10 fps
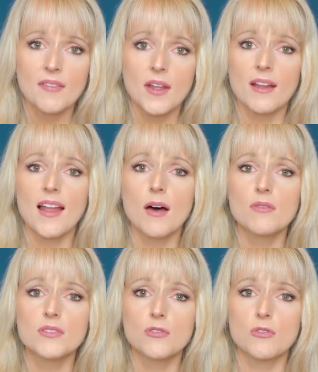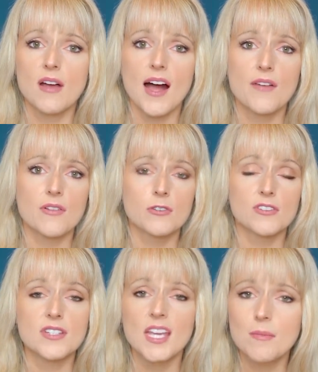That allows you to cover
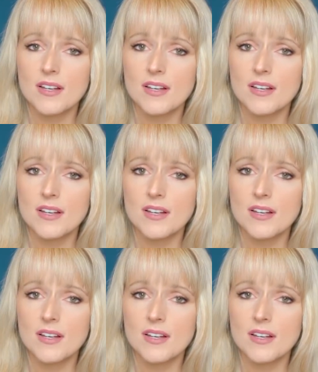your team